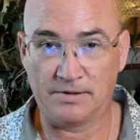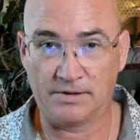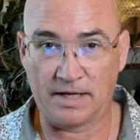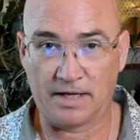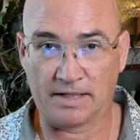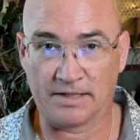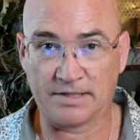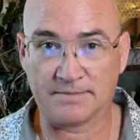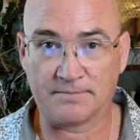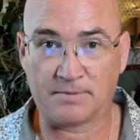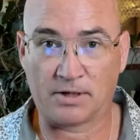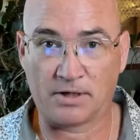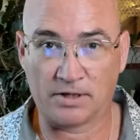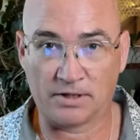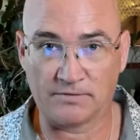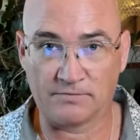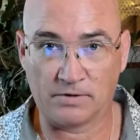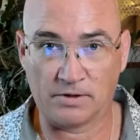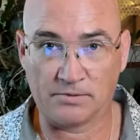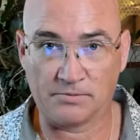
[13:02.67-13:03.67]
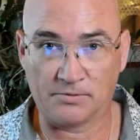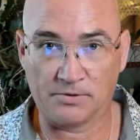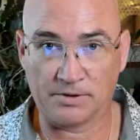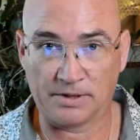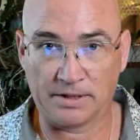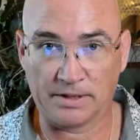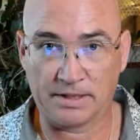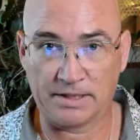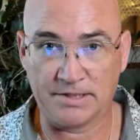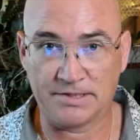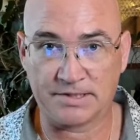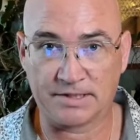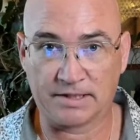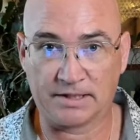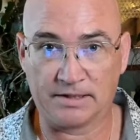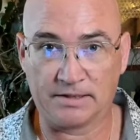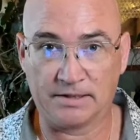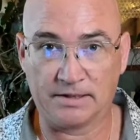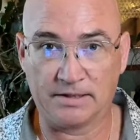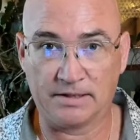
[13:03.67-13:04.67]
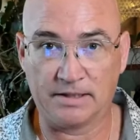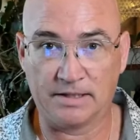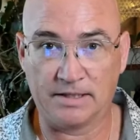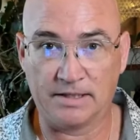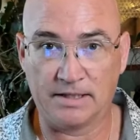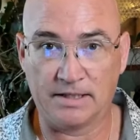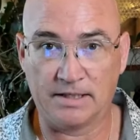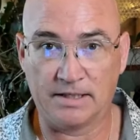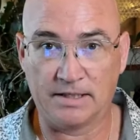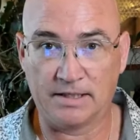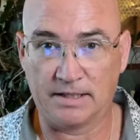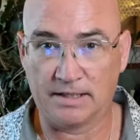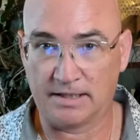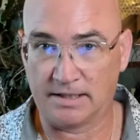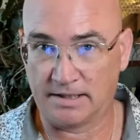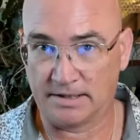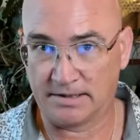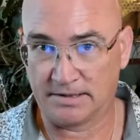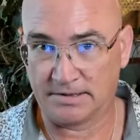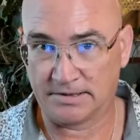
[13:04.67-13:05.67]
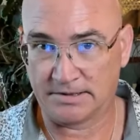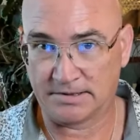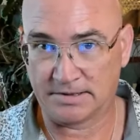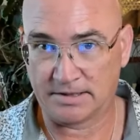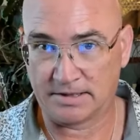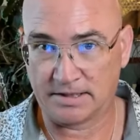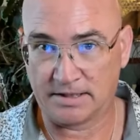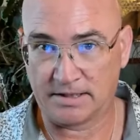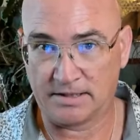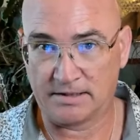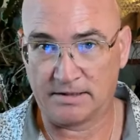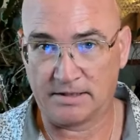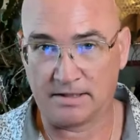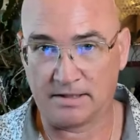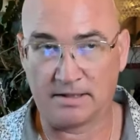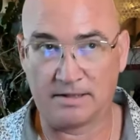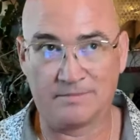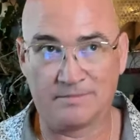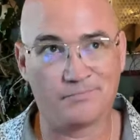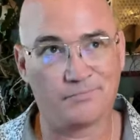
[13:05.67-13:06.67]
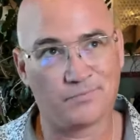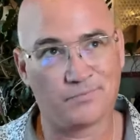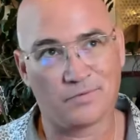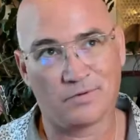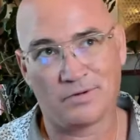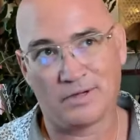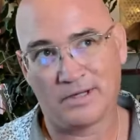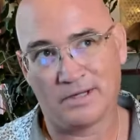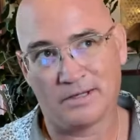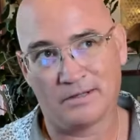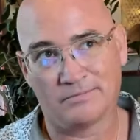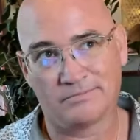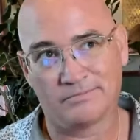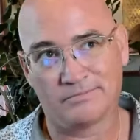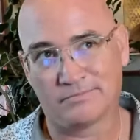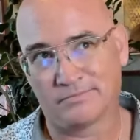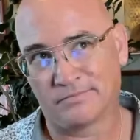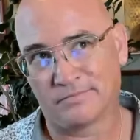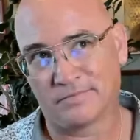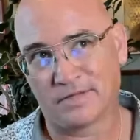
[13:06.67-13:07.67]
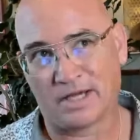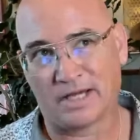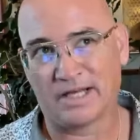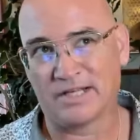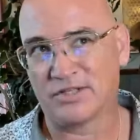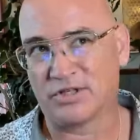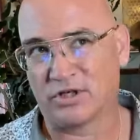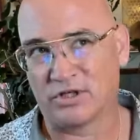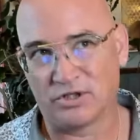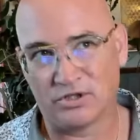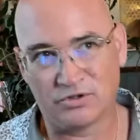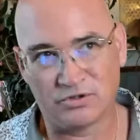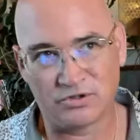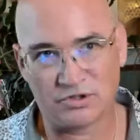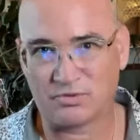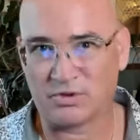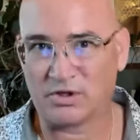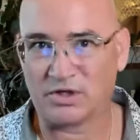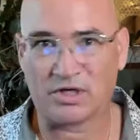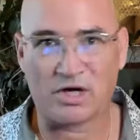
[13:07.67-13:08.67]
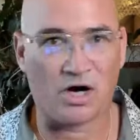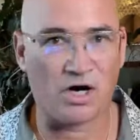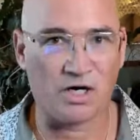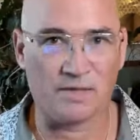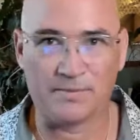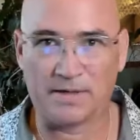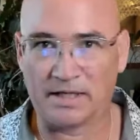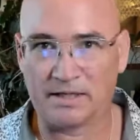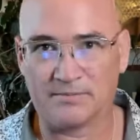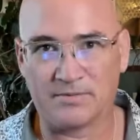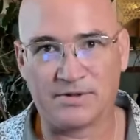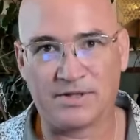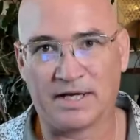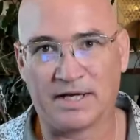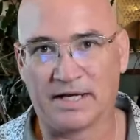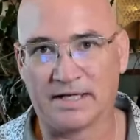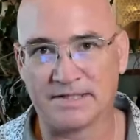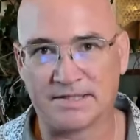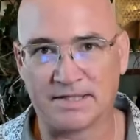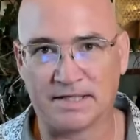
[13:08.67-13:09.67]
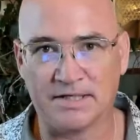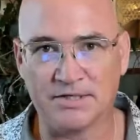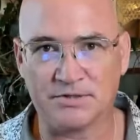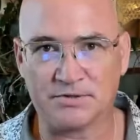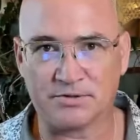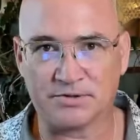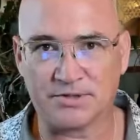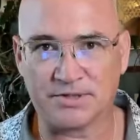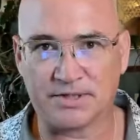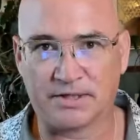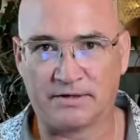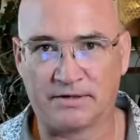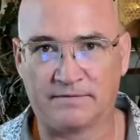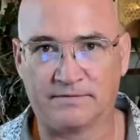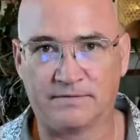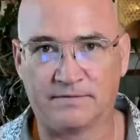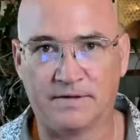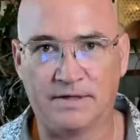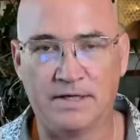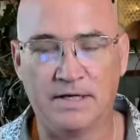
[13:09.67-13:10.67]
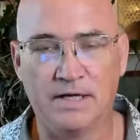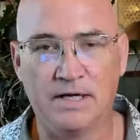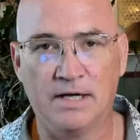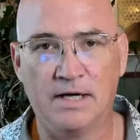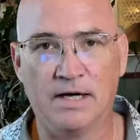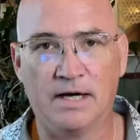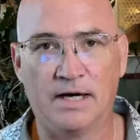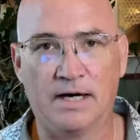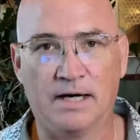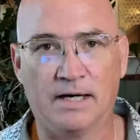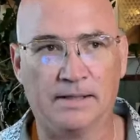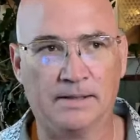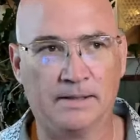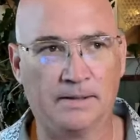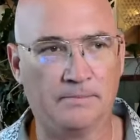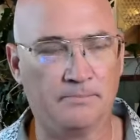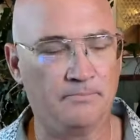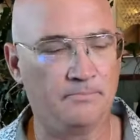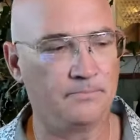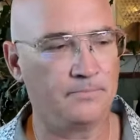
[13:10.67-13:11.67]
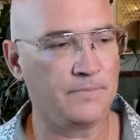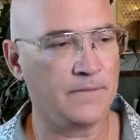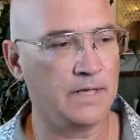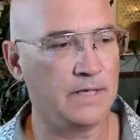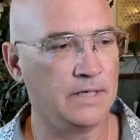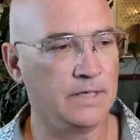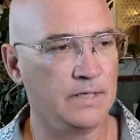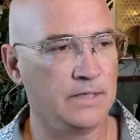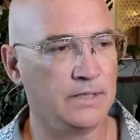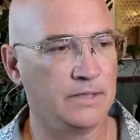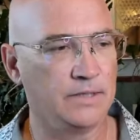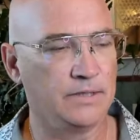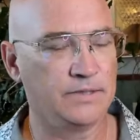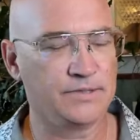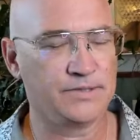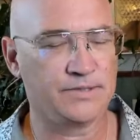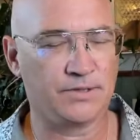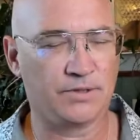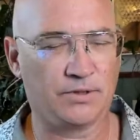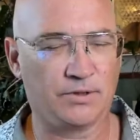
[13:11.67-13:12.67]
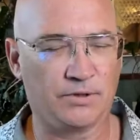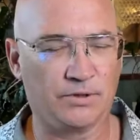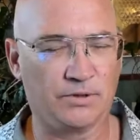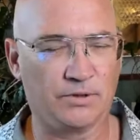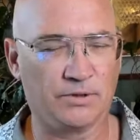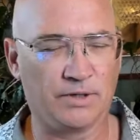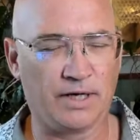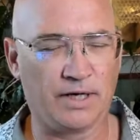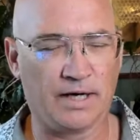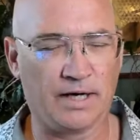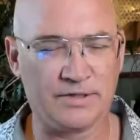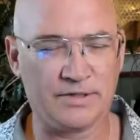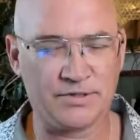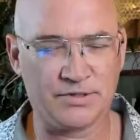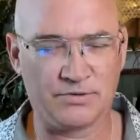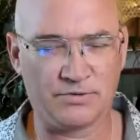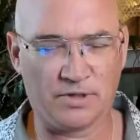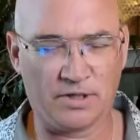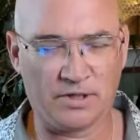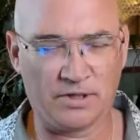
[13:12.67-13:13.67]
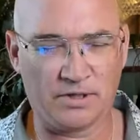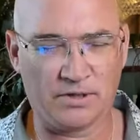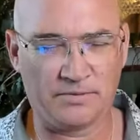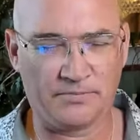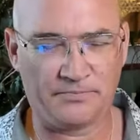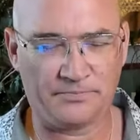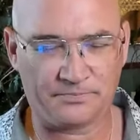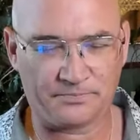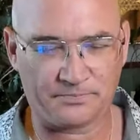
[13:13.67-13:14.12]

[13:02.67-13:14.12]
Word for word: that is part of what we're releasing is the the well, I guess you could use the word karmic, but the ancestral stuff. Um, so, as you are